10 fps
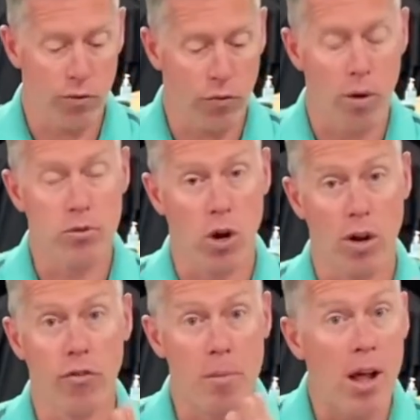
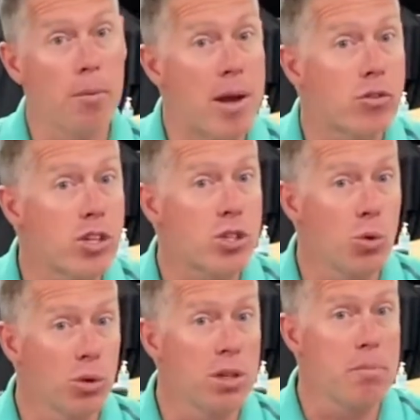from elementary
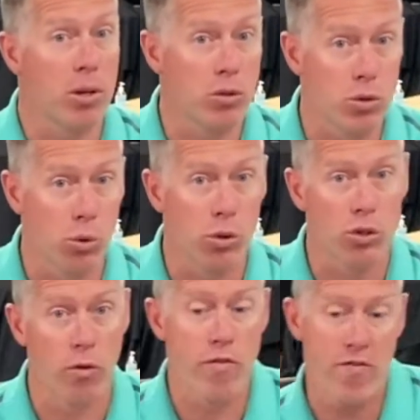school to middle school,
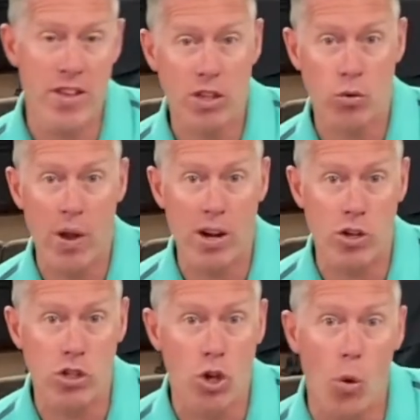so fifth
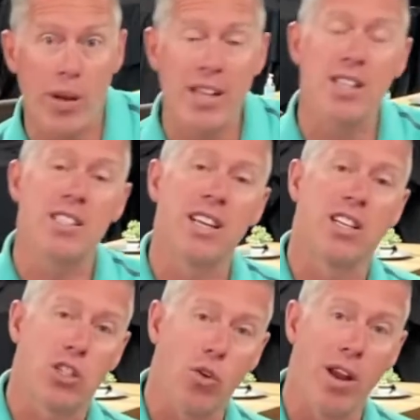graders going into
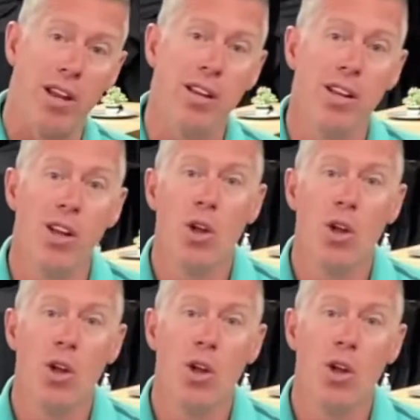sixth grade.